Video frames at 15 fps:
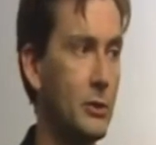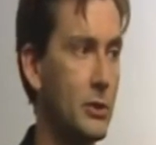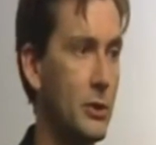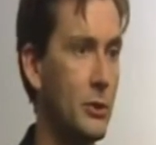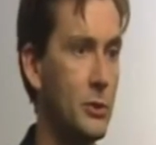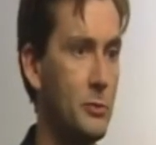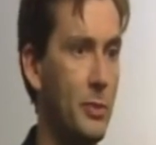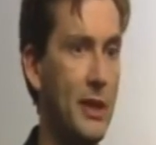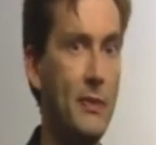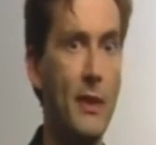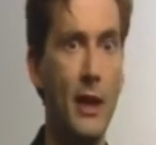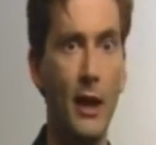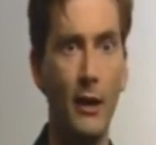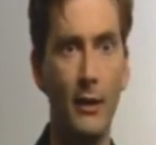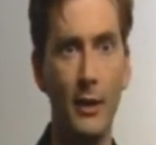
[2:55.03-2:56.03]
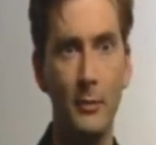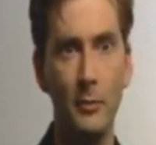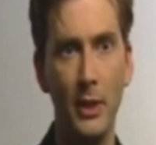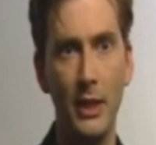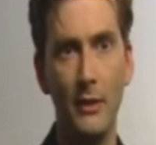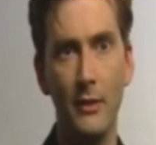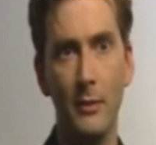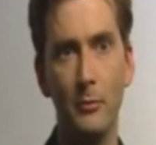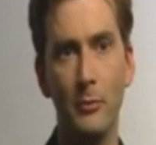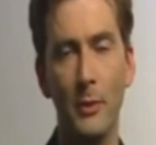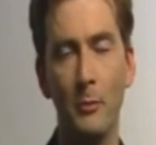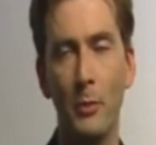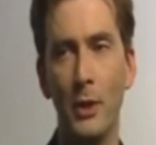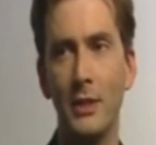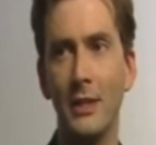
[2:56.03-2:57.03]
Doctor Who's been there and been in
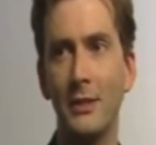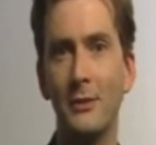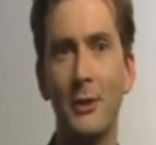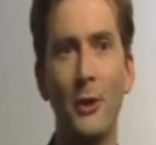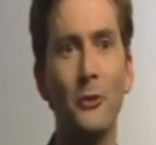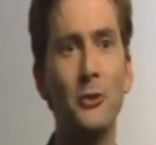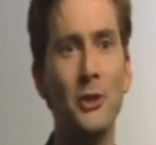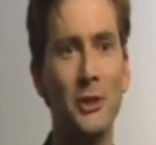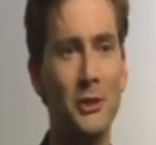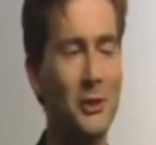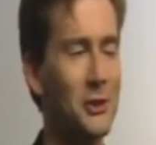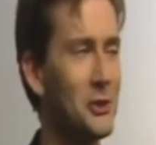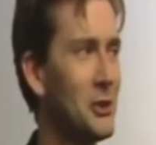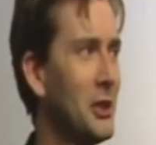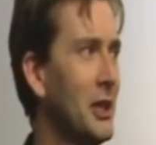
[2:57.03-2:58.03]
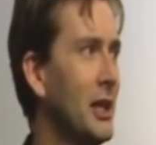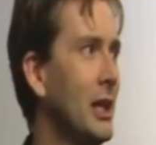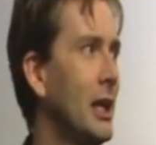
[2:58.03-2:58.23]
the British consciousness.